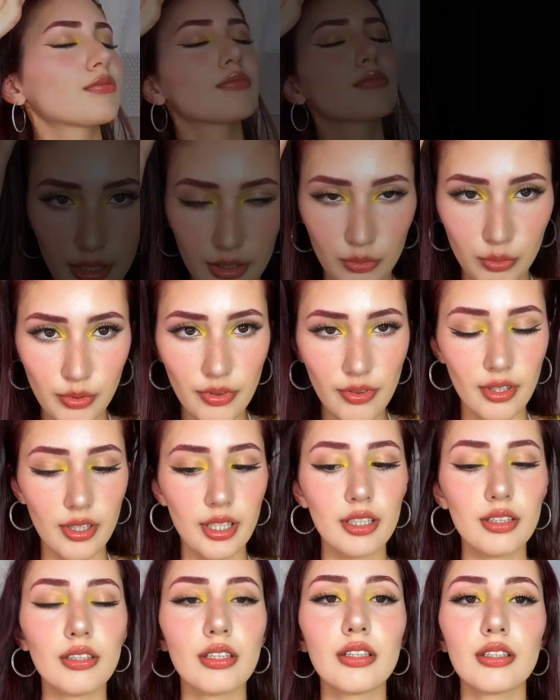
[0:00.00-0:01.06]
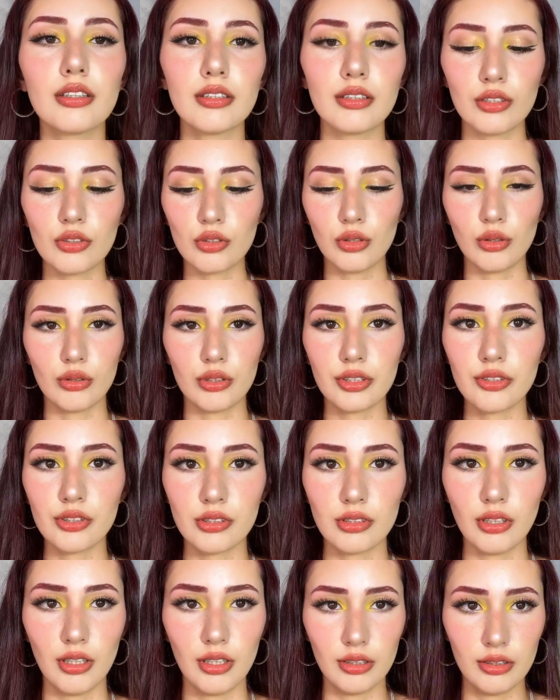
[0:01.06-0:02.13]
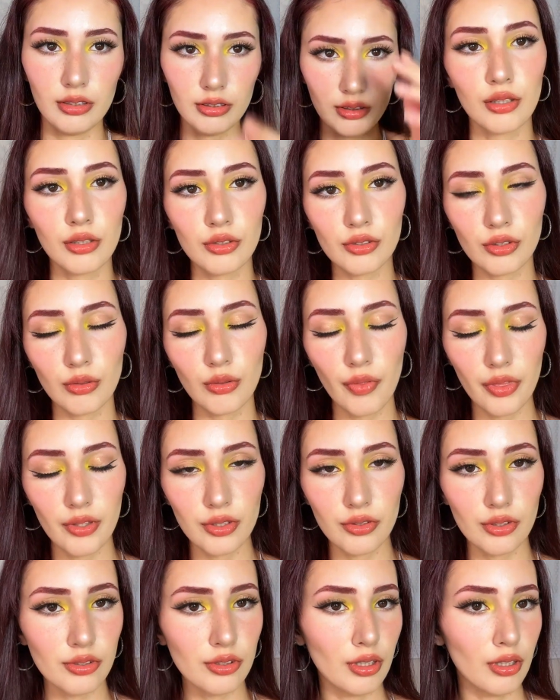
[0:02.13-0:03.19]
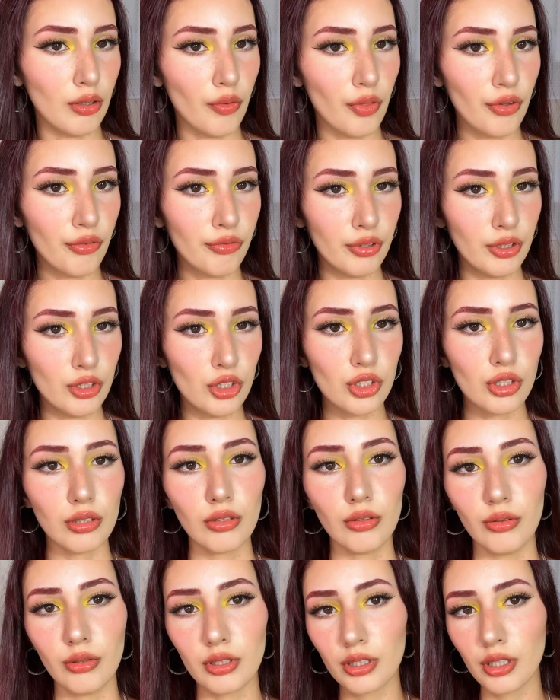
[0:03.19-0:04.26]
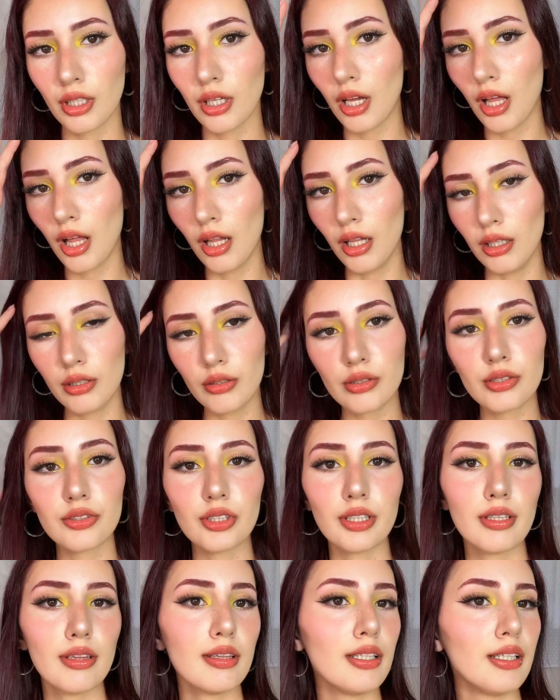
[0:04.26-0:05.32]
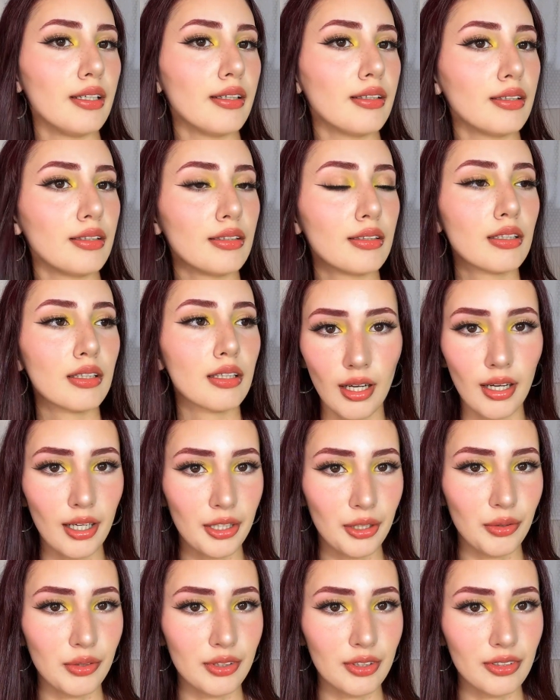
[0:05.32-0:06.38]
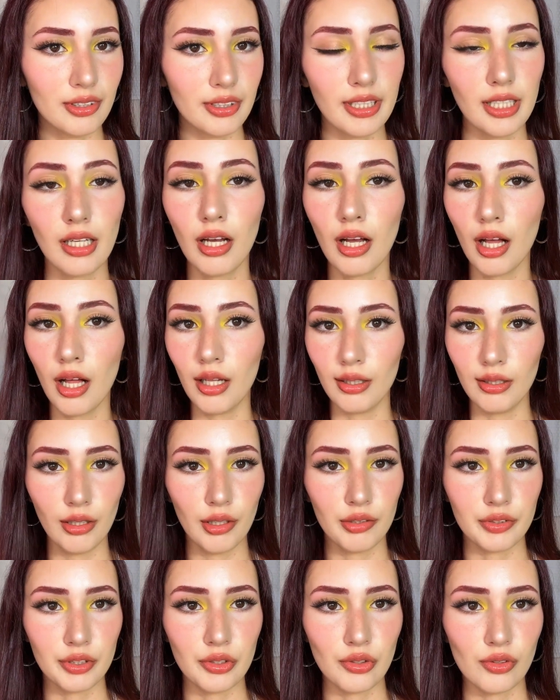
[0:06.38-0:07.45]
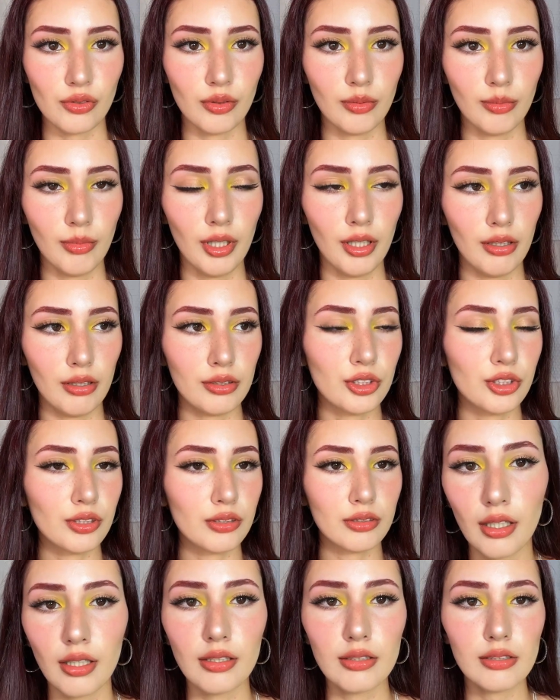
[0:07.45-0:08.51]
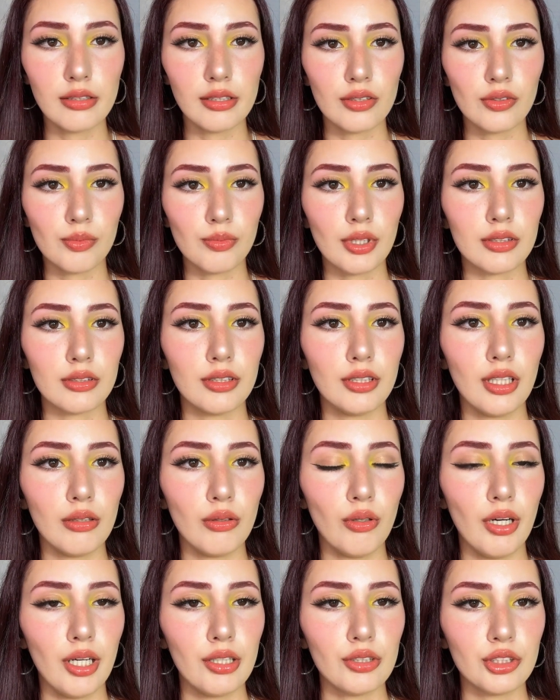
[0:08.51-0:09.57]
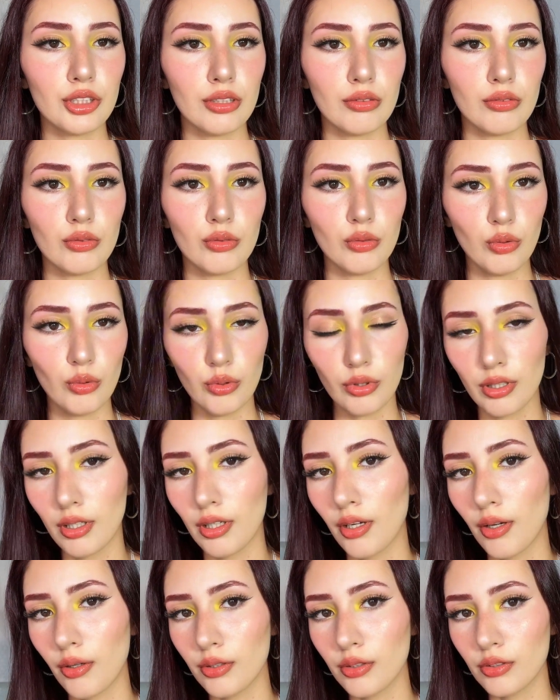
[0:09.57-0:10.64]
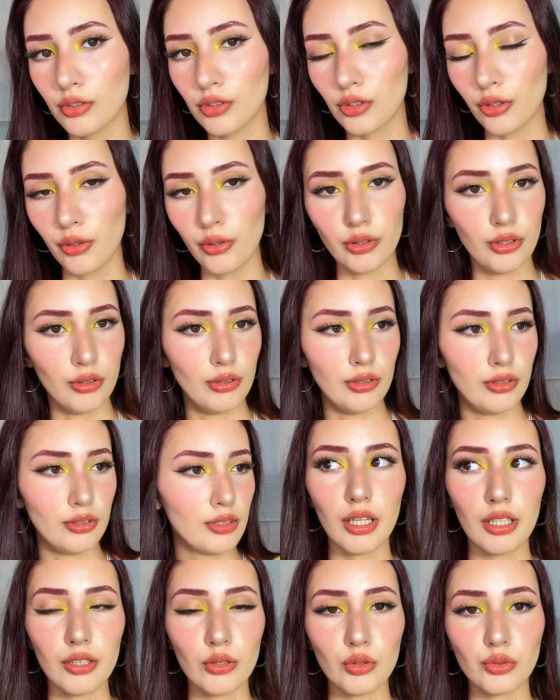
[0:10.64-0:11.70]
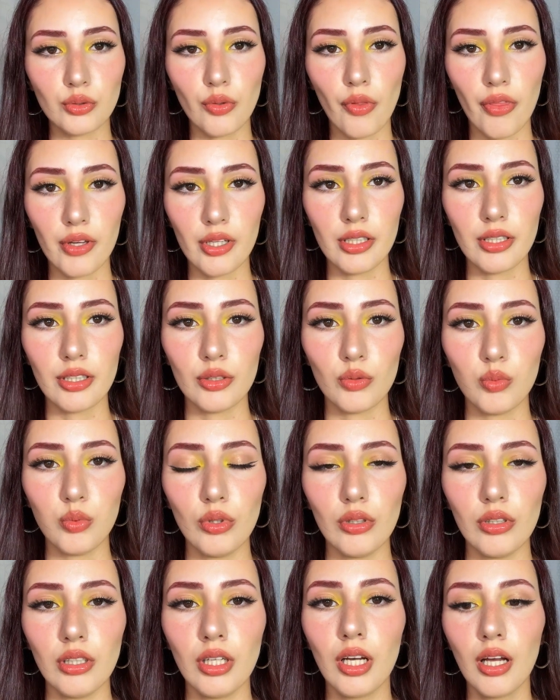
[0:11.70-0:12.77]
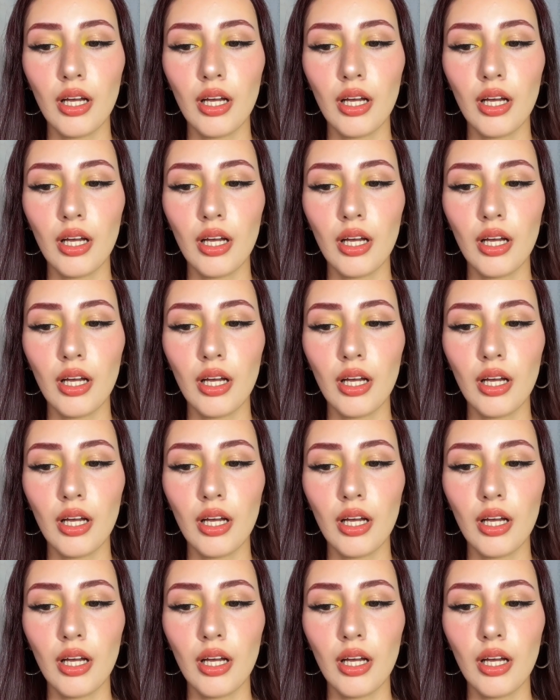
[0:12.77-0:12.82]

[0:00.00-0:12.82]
And with that, this look is done. So this is how the finished look looks in the end. I honestly love it so much. I didn't expect yellow eyeshadow to look so good. I also think it will